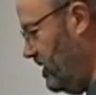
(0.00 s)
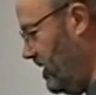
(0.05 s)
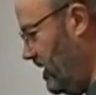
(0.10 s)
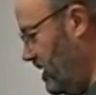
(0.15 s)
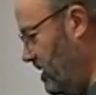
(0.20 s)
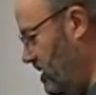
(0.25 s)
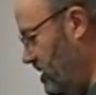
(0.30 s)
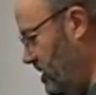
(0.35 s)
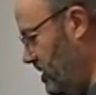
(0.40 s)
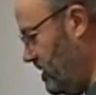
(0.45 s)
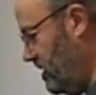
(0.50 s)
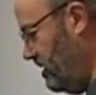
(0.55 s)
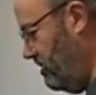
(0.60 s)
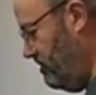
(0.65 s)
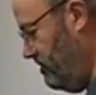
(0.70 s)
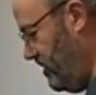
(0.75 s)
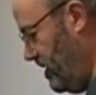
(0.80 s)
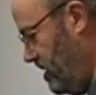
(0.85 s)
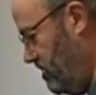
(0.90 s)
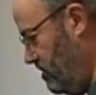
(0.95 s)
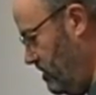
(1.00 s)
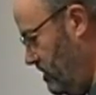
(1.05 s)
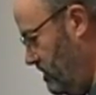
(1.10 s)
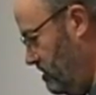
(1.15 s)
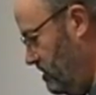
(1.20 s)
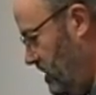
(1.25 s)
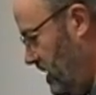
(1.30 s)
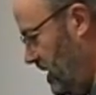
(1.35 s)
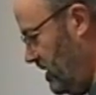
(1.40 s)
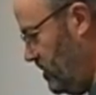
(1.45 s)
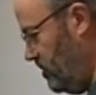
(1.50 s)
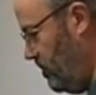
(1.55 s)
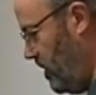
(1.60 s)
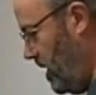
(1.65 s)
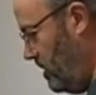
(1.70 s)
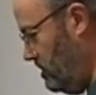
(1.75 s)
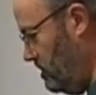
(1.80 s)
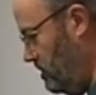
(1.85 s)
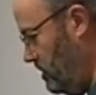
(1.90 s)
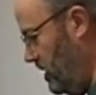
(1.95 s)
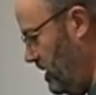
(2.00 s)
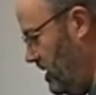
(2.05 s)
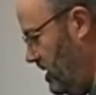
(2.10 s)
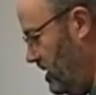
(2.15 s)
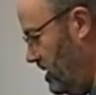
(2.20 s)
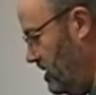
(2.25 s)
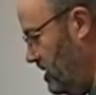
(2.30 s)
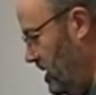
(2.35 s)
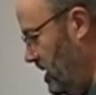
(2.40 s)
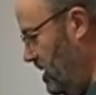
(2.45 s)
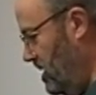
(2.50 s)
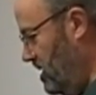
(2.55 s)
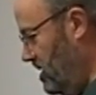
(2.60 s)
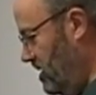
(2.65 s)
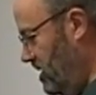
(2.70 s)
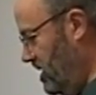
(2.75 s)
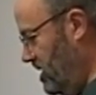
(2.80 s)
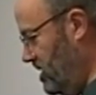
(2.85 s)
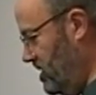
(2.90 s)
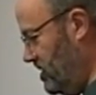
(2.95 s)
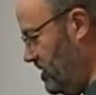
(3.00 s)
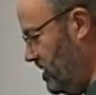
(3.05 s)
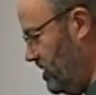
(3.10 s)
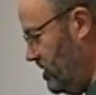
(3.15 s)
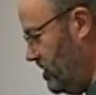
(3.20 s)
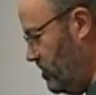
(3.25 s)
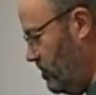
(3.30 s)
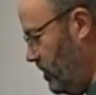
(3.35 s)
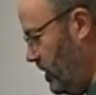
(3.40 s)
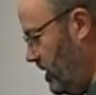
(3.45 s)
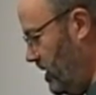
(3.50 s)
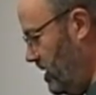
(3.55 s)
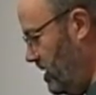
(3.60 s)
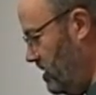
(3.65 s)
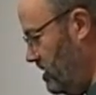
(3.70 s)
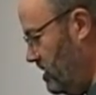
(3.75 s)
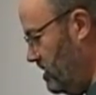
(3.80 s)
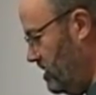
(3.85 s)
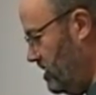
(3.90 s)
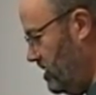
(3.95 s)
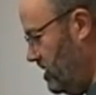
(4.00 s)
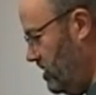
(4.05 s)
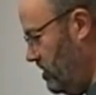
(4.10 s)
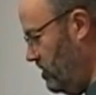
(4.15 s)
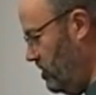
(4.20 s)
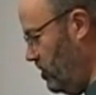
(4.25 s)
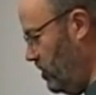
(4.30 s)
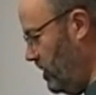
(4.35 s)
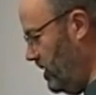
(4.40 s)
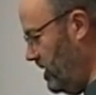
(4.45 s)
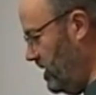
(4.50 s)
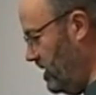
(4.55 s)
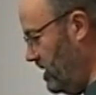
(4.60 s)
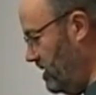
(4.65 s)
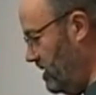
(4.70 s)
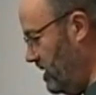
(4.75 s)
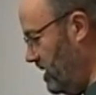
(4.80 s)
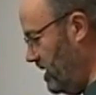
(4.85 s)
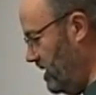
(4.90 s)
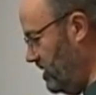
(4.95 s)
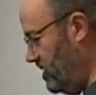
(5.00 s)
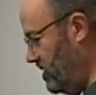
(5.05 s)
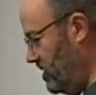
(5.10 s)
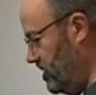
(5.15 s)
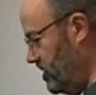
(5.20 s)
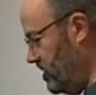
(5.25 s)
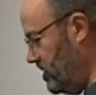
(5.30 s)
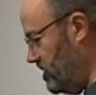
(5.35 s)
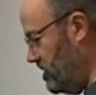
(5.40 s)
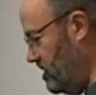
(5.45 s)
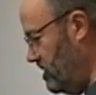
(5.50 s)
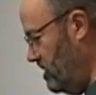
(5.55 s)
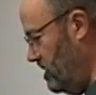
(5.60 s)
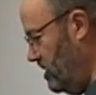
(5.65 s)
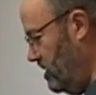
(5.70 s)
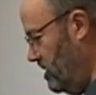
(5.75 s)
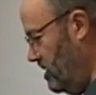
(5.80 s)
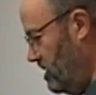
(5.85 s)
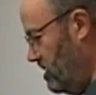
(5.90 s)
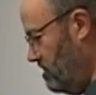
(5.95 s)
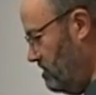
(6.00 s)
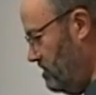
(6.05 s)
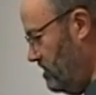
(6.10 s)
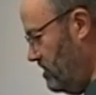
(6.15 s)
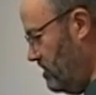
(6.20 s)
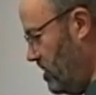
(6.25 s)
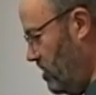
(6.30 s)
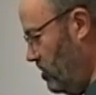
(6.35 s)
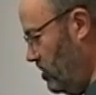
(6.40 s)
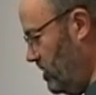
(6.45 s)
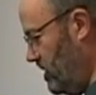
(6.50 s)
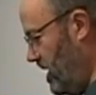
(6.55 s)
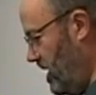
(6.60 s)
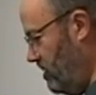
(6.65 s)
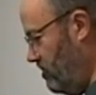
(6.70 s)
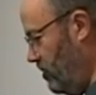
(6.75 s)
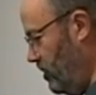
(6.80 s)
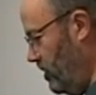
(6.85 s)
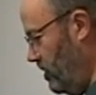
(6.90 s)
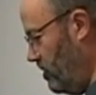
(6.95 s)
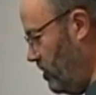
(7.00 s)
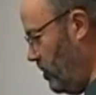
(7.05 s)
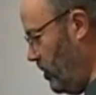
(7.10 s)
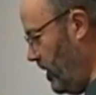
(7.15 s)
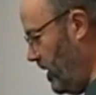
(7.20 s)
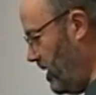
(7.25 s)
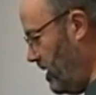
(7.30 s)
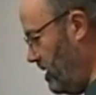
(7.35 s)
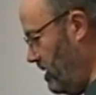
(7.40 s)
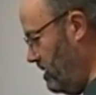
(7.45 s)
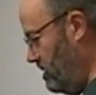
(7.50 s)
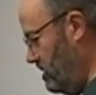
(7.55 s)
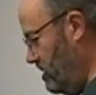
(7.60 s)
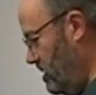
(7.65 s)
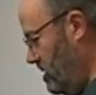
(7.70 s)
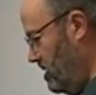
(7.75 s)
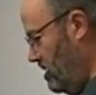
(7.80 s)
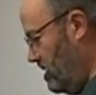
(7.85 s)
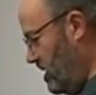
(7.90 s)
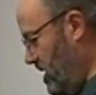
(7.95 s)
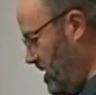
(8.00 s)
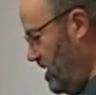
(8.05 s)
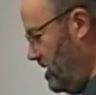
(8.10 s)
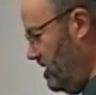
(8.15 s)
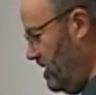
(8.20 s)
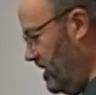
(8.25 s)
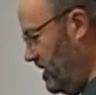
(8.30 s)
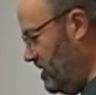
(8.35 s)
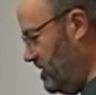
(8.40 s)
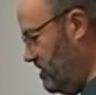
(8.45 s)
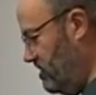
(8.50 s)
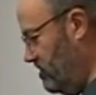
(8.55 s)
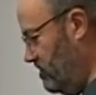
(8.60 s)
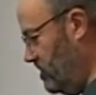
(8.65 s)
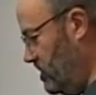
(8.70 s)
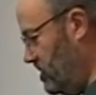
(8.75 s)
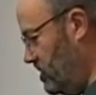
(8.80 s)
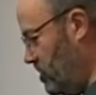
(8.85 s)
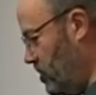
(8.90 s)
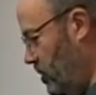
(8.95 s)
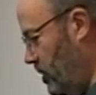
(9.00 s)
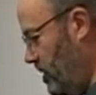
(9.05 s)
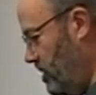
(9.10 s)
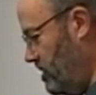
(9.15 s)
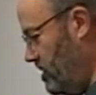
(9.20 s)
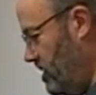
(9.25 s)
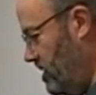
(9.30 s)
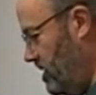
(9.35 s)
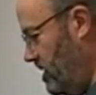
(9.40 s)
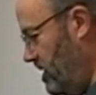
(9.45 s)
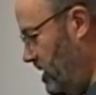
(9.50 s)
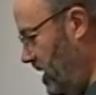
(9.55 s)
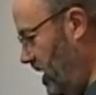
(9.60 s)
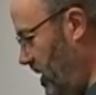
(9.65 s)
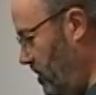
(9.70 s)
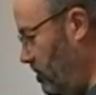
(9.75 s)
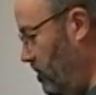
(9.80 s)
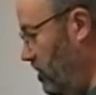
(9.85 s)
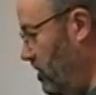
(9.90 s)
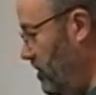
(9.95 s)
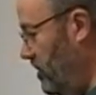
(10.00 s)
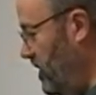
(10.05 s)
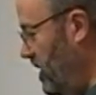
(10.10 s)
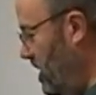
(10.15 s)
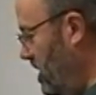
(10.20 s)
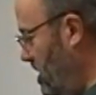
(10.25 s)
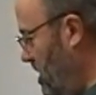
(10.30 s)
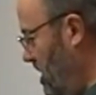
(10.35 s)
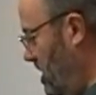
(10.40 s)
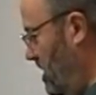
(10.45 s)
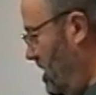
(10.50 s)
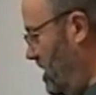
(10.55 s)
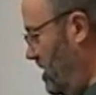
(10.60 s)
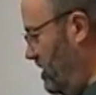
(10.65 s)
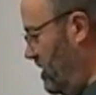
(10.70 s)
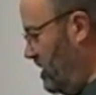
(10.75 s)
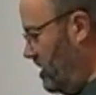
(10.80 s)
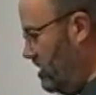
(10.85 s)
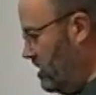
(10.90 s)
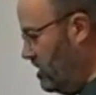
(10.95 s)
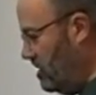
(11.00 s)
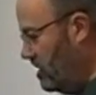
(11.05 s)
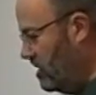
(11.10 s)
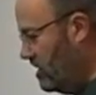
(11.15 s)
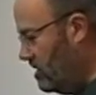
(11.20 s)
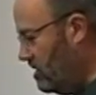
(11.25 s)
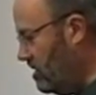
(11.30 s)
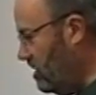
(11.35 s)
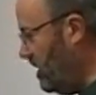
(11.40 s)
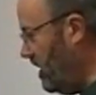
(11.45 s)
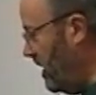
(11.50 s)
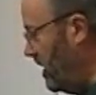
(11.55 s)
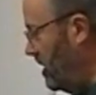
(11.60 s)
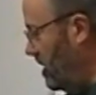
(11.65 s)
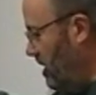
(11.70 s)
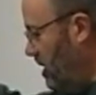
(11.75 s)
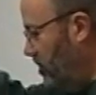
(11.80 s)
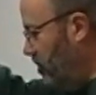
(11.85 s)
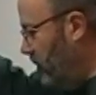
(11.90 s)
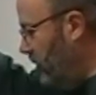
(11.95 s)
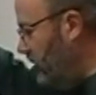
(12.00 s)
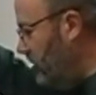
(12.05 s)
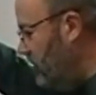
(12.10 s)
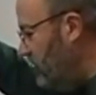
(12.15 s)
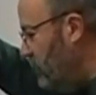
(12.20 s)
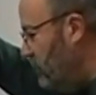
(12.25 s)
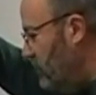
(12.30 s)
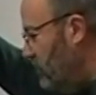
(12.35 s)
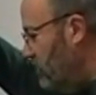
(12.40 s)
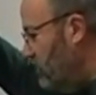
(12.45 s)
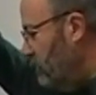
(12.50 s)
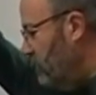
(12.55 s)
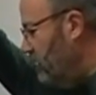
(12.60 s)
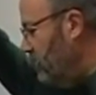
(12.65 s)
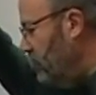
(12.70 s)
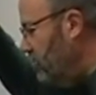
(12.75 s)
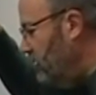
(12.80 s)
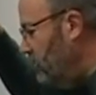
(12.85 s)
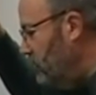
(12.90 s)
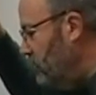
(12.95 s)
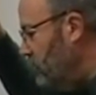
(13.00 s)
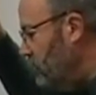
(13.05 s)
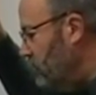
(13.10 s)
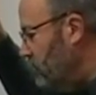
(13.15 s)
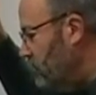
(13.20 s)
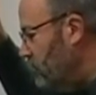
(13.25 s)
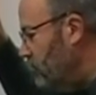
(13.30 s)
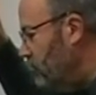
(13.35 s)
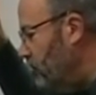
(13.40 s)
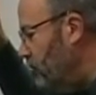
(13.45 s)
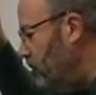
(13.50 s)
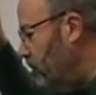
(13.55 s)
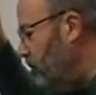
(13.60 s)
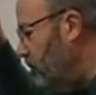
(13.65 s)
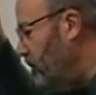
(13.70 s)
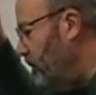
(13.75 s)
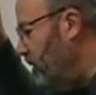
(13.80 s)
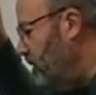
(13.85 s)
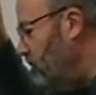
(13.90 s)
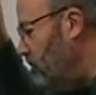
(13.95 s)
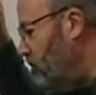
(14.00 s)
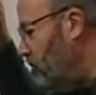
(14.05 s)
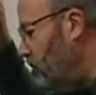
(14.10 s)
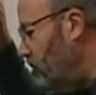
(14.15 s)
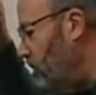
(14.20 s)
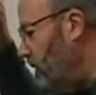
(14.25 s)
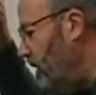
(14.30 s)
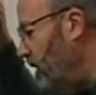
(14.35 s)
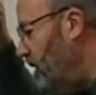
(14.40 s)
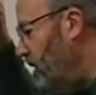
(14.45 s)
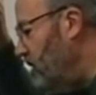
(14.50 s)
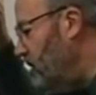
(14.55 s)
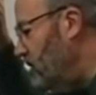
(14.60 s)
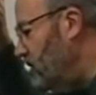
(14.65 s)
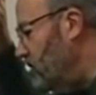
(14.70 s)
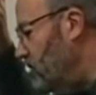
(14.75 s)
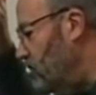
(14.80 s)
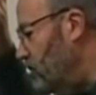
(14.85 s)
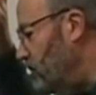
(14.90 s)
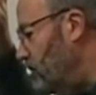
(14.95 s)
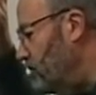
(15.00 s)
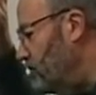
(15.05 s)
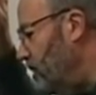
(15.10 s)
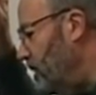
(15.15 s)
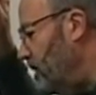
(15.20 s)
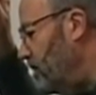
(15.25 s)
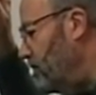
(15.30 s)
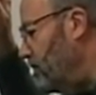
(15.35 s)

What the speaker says: like this I found that's probably the easiest way to do it, and it just goes on real quick. Get it nice and square to the table, and then line up the drill bit right on with my